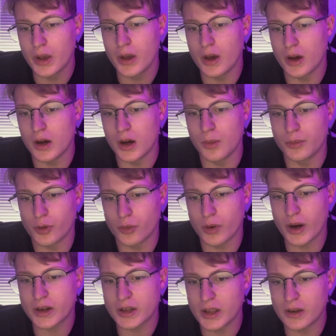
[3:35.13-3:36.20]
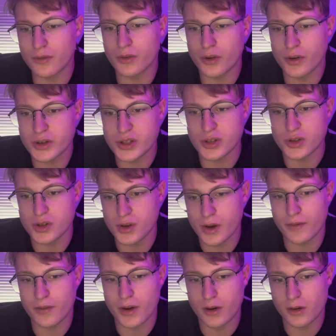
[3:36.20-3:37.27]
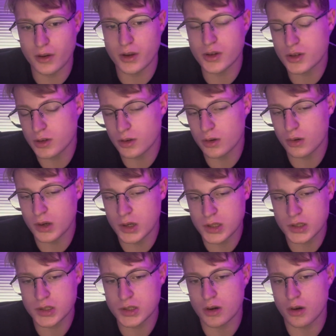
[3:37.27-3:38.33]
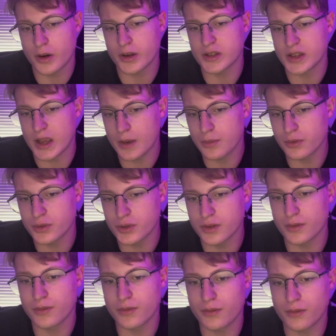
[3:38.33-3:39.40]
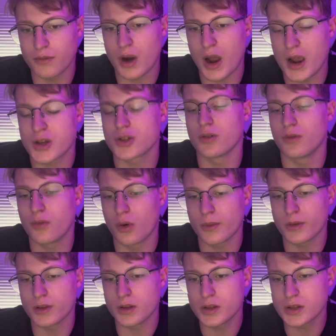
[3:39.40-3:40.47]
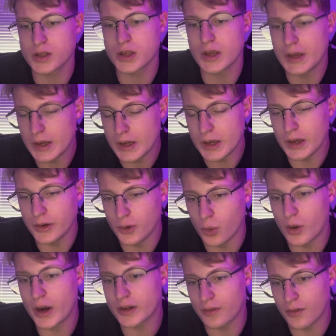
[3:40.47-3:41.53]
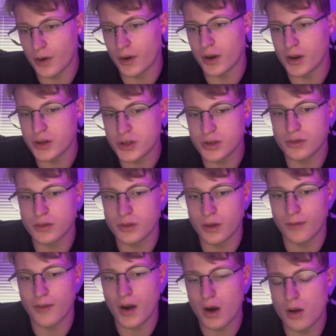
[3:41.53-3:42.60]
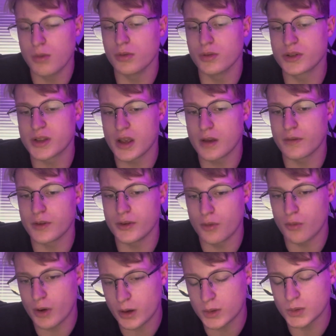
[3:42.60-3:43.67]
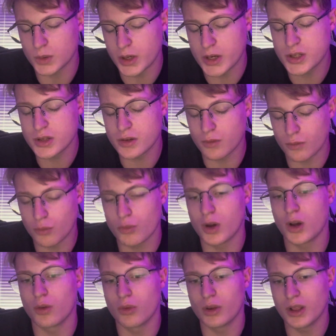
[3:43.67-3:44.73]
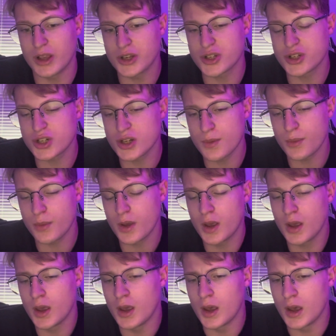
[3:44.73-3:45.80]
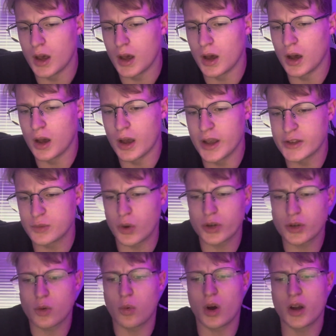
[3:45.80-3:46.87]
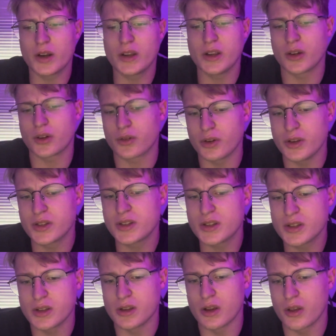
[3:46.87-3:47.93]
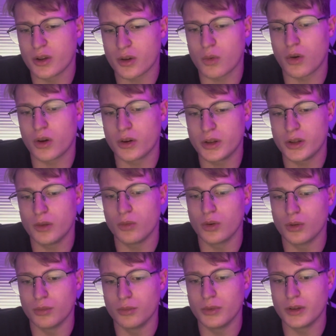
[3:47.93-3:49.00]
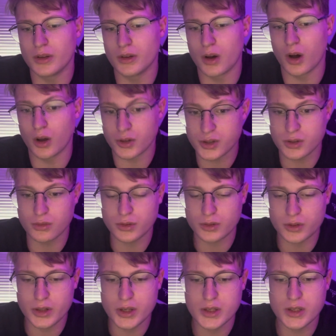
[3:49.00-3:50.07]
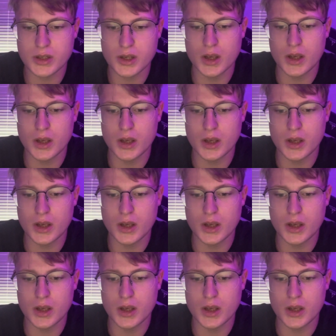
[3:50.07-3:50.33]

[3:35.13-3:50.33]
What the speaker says: Direct inverse and joint variation equations are examples of rational formulas. In direct variation, the variables have a direct relationship. As one quantity increases, the other quantity will also increase.